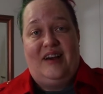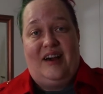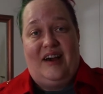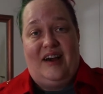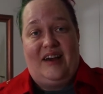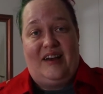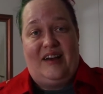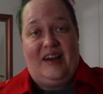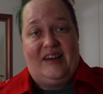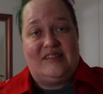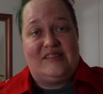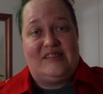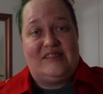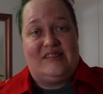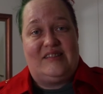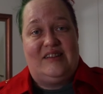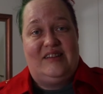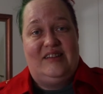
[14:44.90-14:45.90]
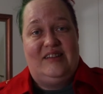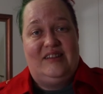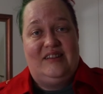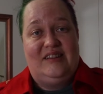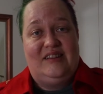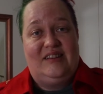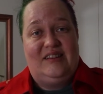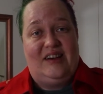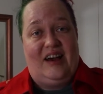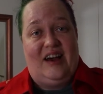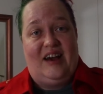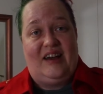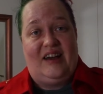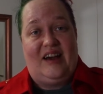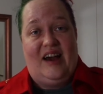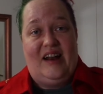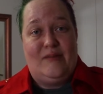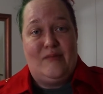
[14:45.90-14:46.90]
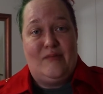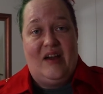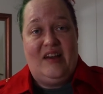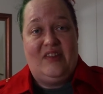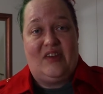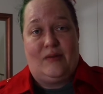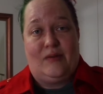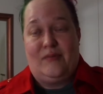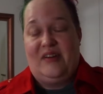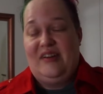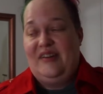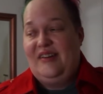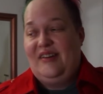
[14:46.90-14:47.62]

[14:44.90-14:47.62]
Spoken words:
I guess I gotta make them.